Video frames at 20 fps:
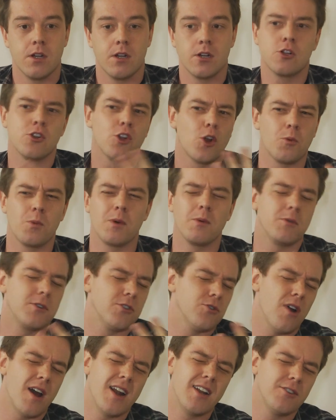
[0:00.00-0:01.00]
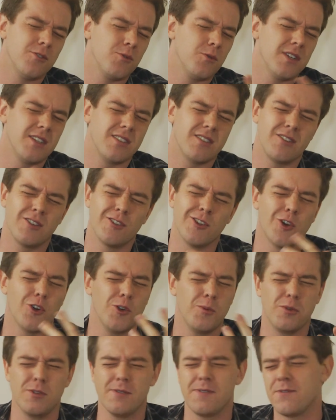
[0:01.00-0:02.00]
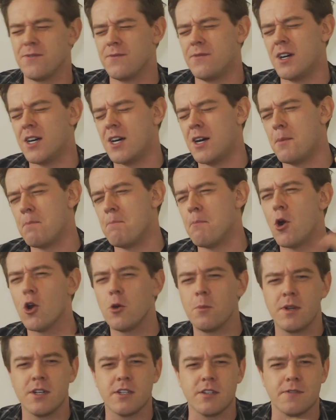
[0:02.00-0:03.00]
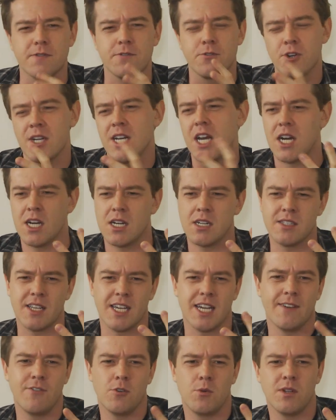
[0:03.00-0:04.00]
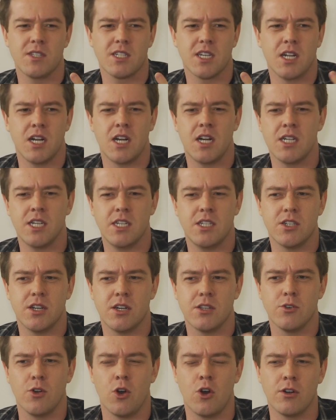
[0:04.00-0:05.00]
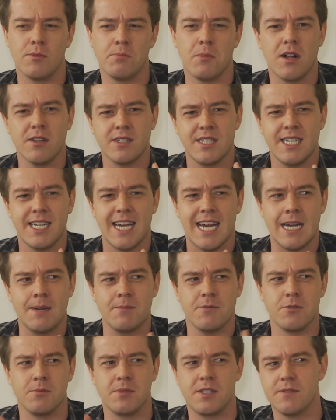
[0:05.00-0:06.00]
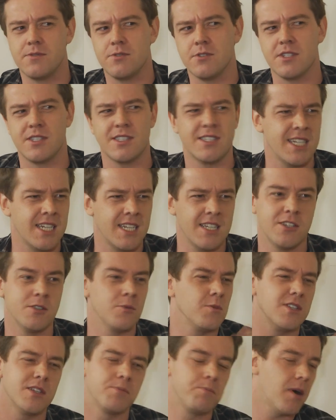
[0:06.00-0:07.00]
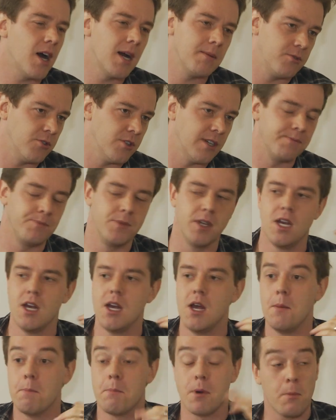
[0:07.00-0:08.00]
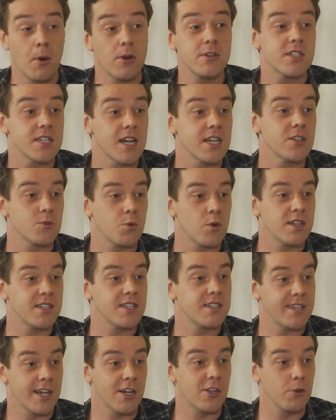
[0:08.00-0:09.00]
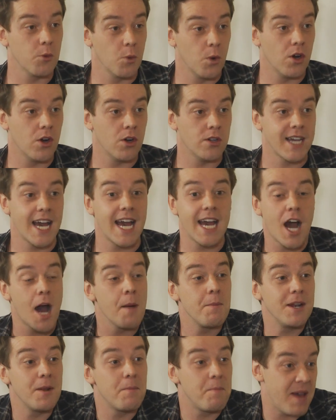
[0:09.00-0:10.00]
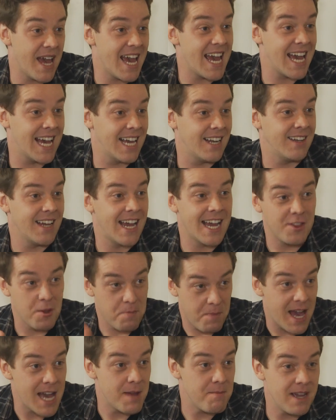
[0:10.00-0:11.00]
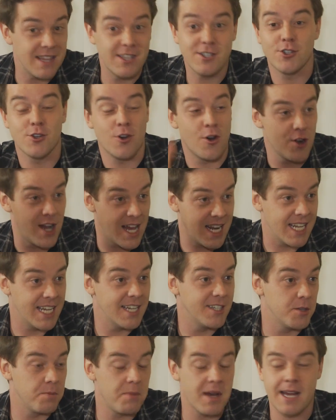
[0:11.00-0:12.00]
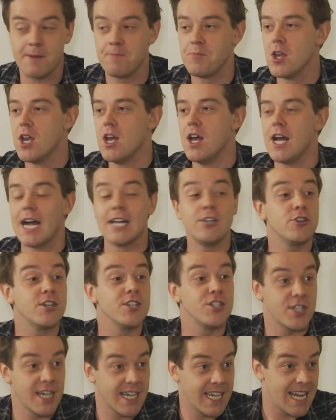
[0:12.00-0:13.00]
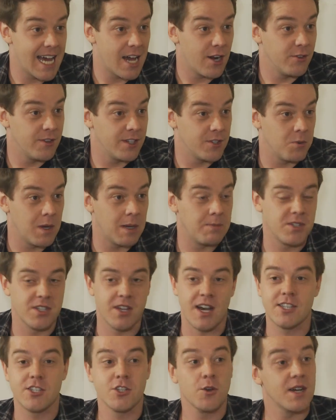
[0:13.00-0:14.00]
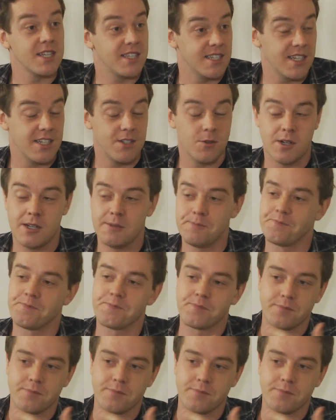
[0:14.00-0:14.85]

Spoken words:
We were trying to do this global moment of free hugs, like everyone's going to hug each other on multicam from different cities, and it was a pipe dream. But mostly I just wanted to tell the world, hey, I'm in a band, and the band made the song, and here's the band. And you can check it out on this website. So I said to her...